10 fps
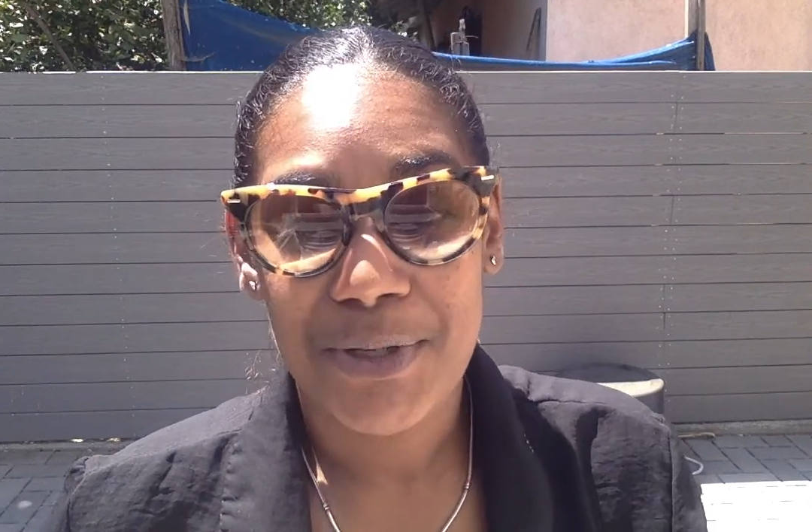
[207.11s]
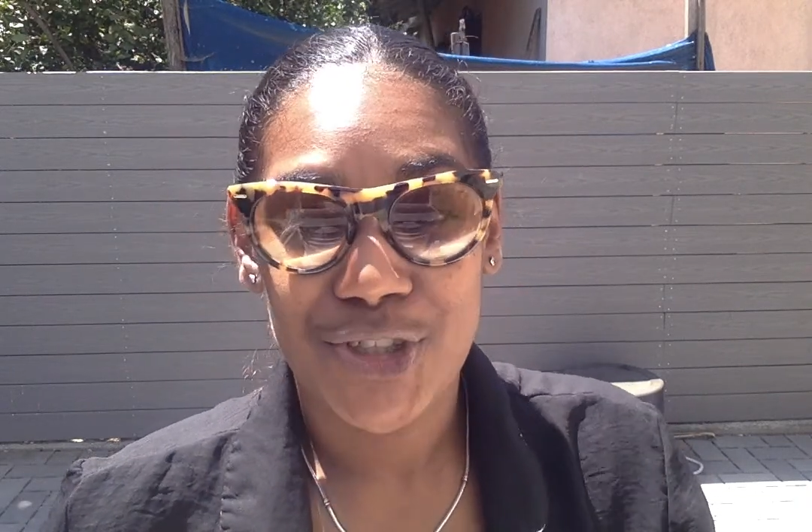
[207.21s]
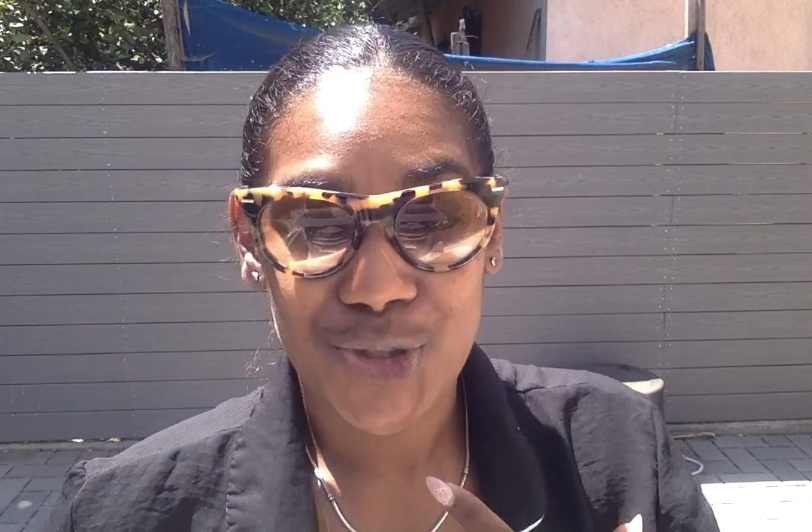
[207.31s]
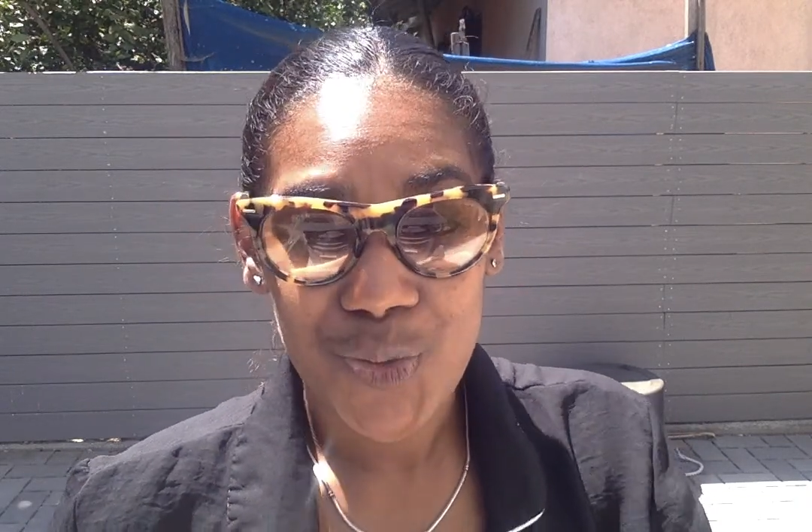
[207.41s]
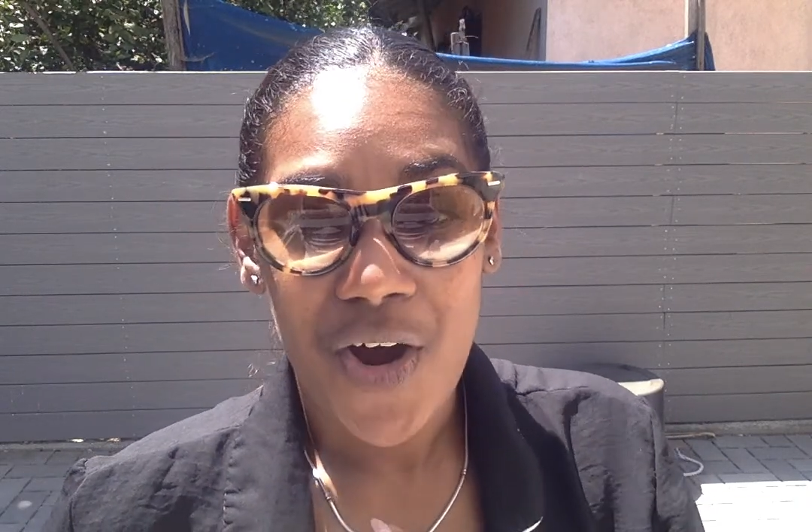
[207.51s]

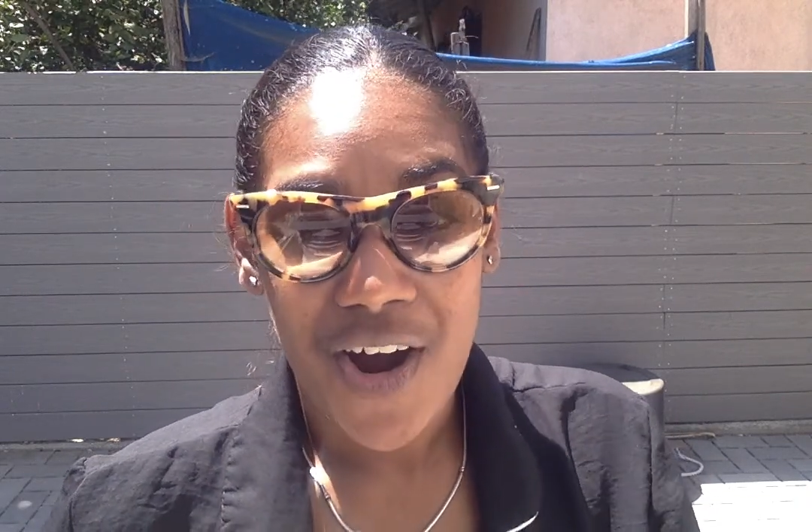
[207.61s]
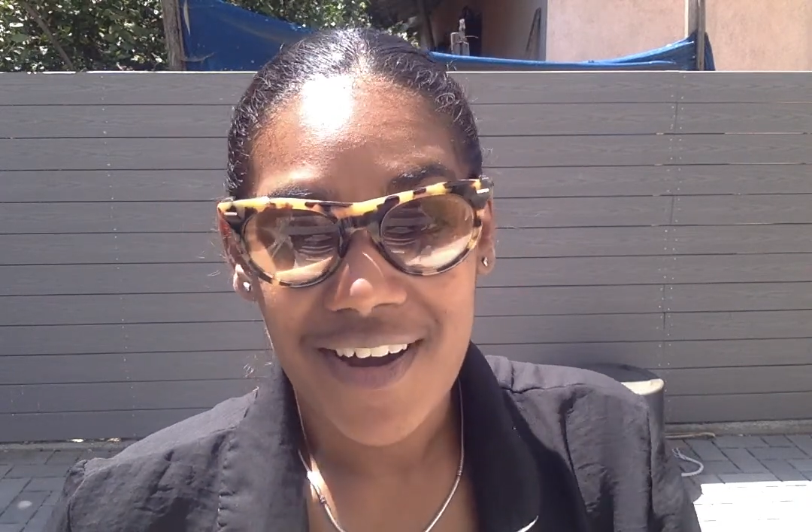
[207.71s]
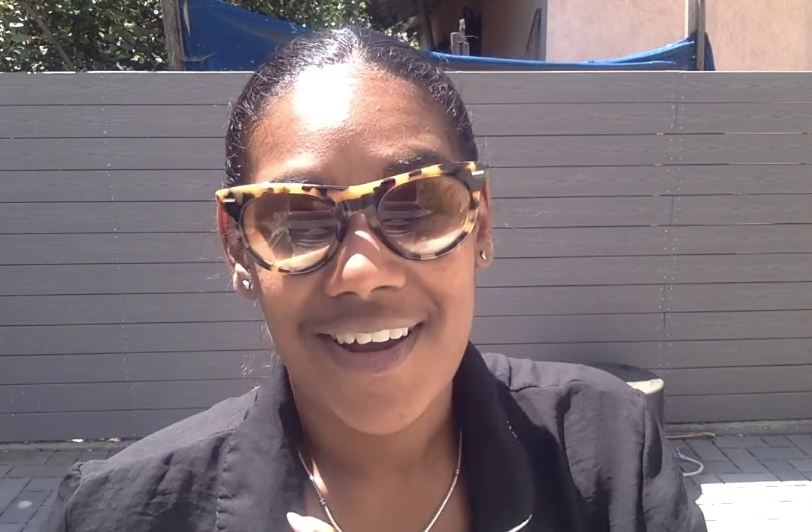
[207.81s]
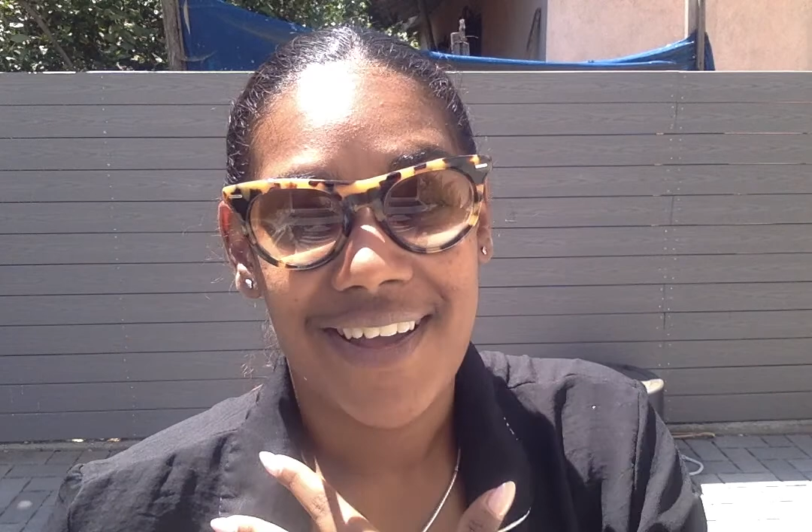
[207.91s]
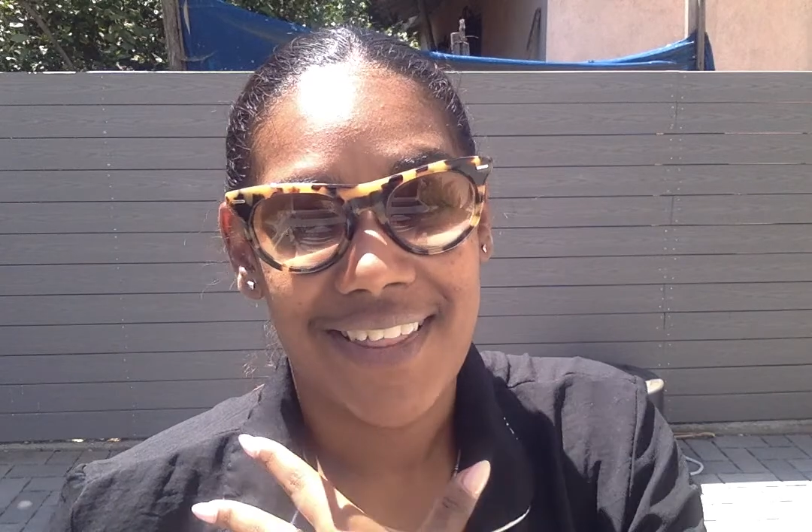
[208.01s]
But you
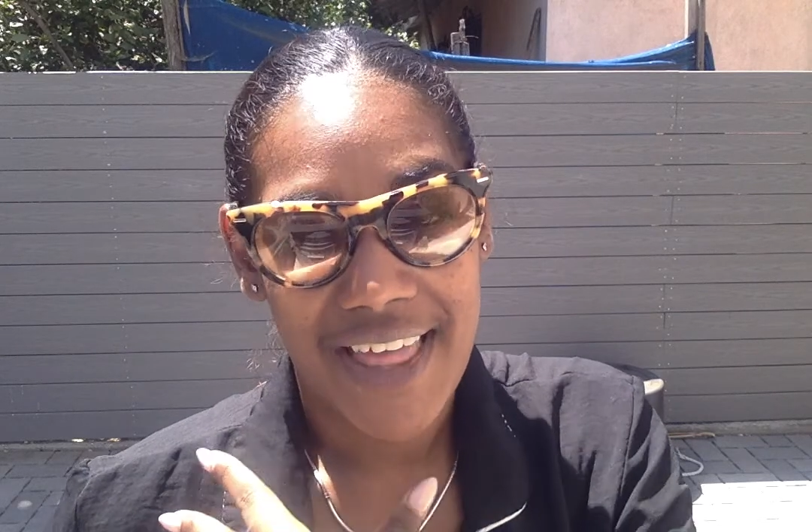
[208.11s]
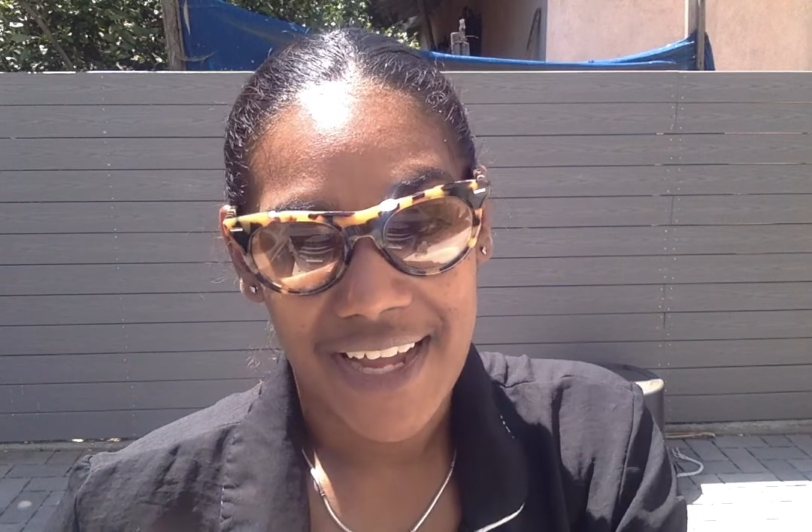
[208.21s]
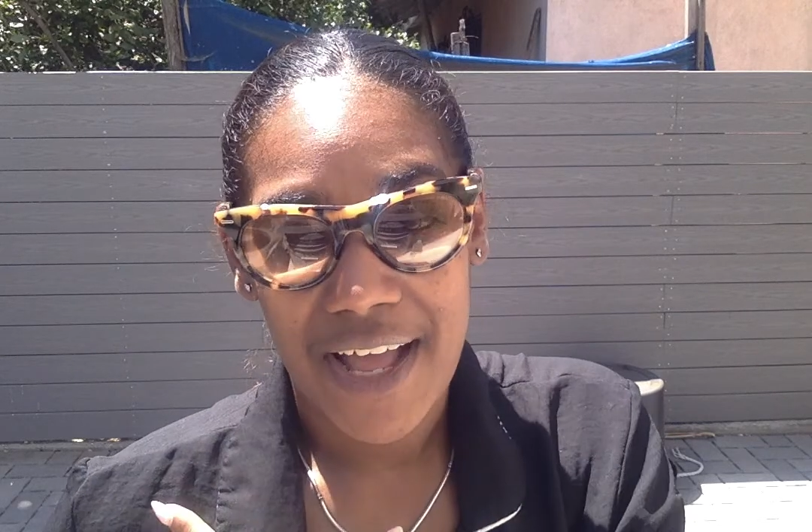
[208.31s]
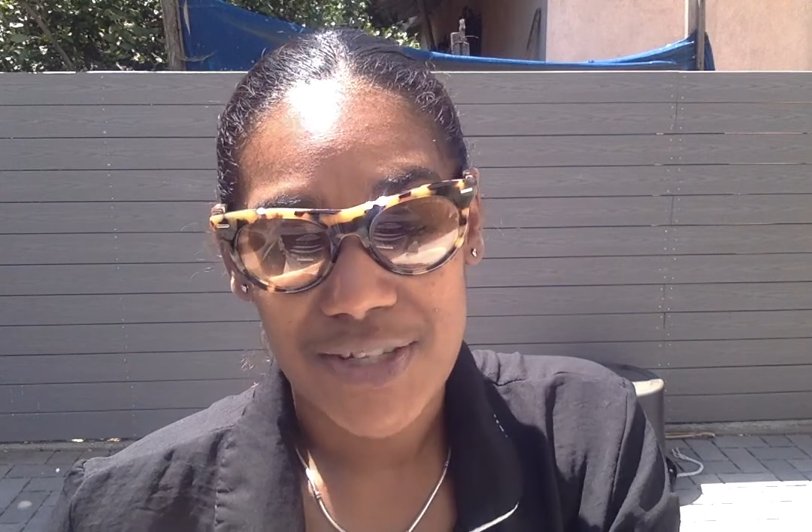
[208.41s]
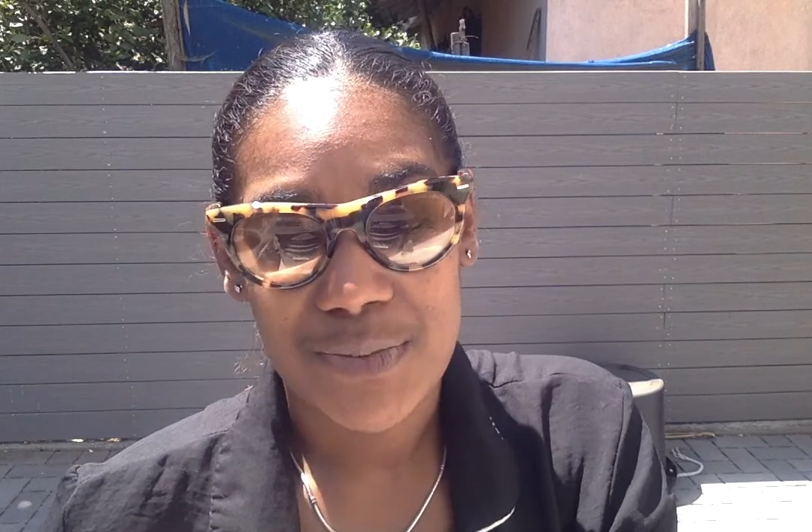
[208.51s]
are
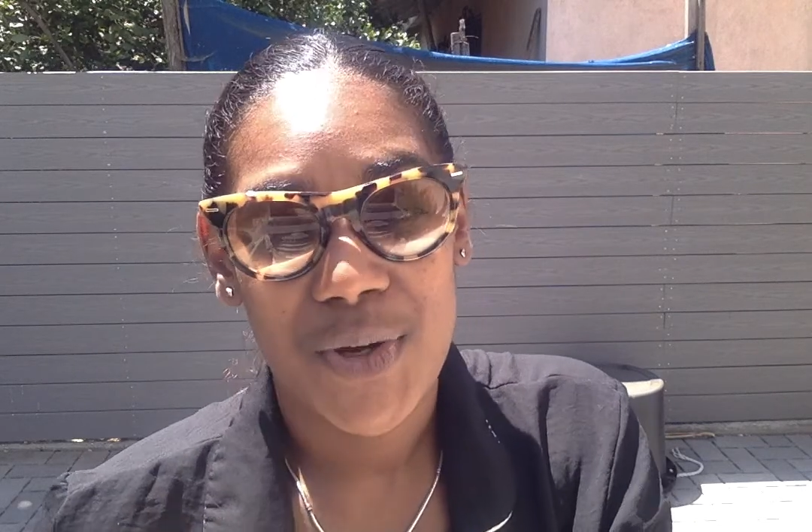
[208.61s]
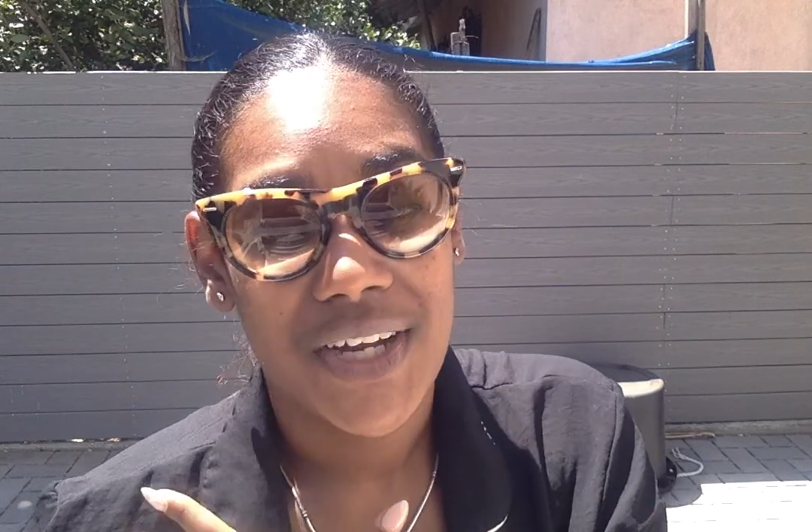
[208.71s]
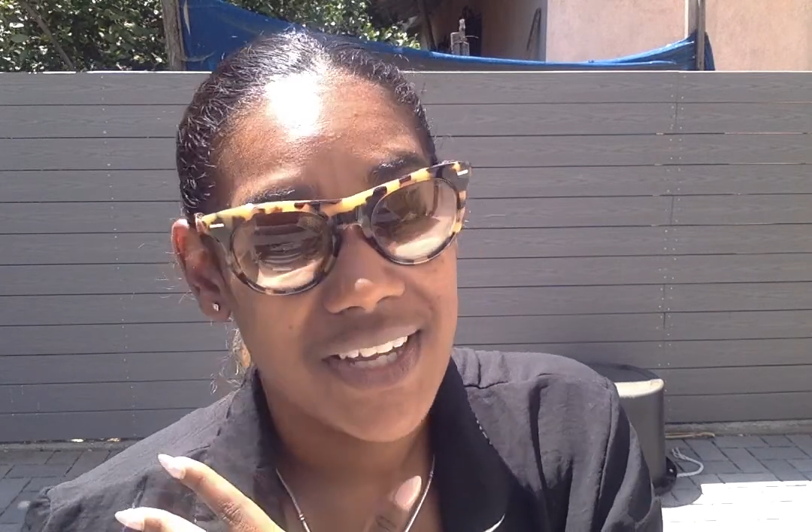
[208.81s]
that counterpart.